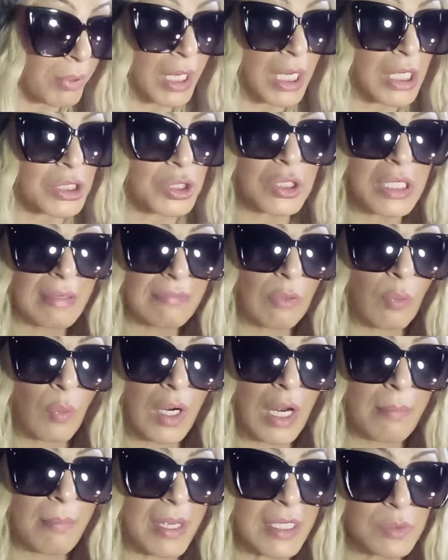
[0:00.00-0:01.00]
Because you never
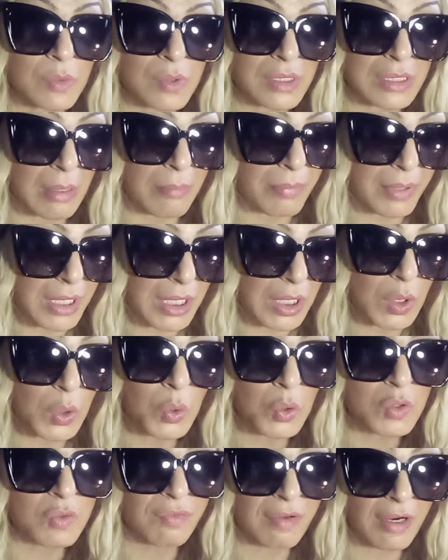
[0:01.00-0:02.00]
want to mess with somebody
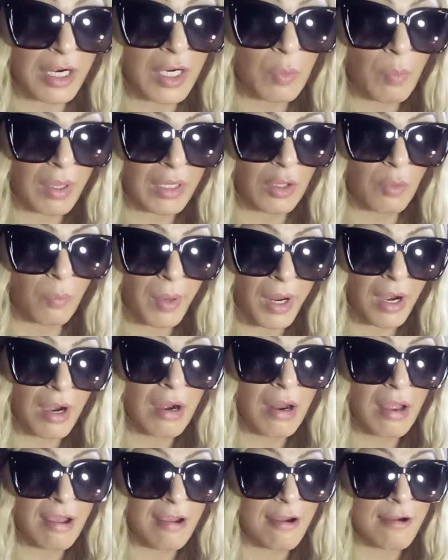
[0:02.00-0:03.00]
who's very well
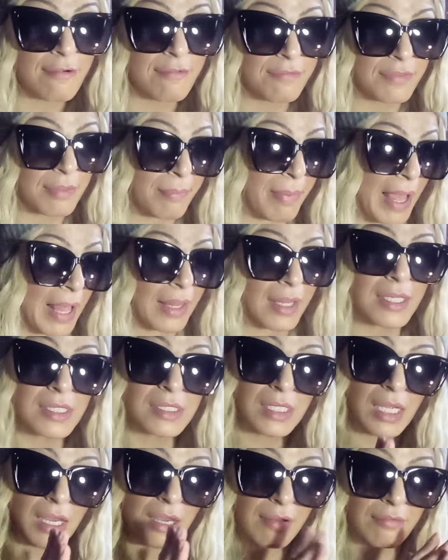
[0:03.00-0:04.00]
aware of the
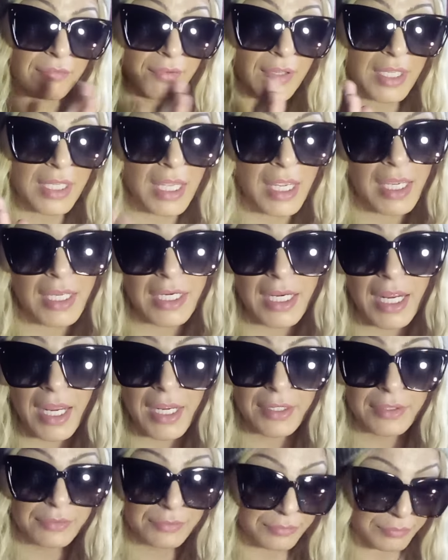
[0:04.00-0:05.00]
balance of yin and
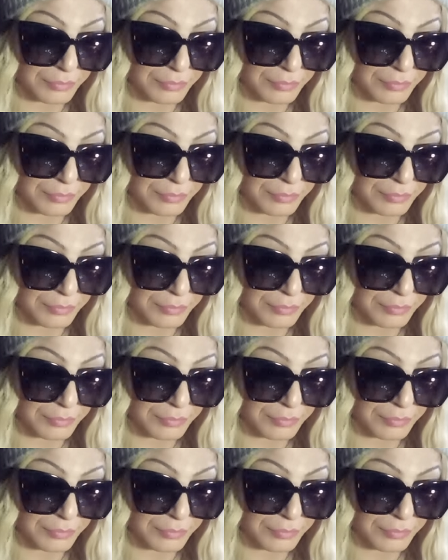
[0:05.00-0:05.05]
yang.